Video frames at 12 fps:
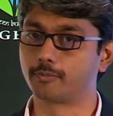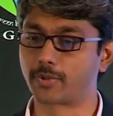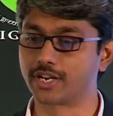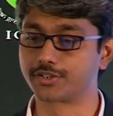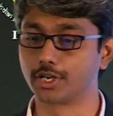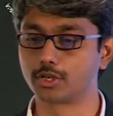
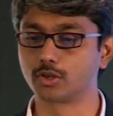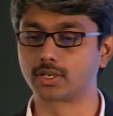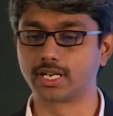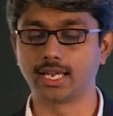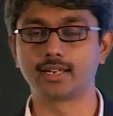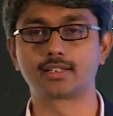pressure to
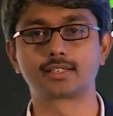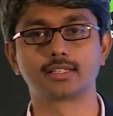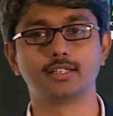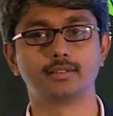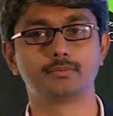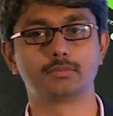create
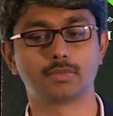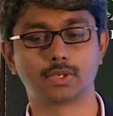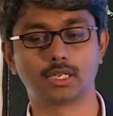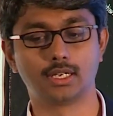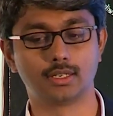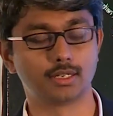
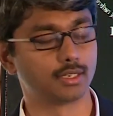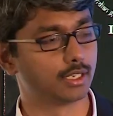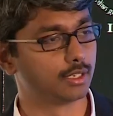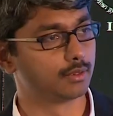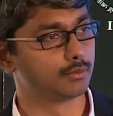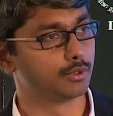
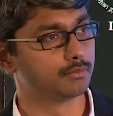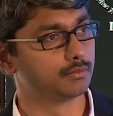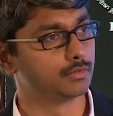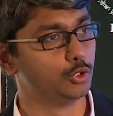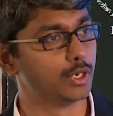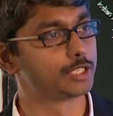a
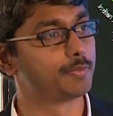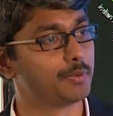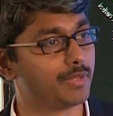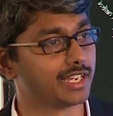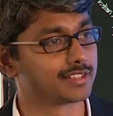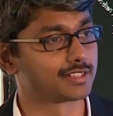
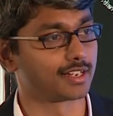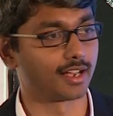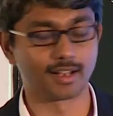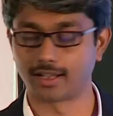USP-based.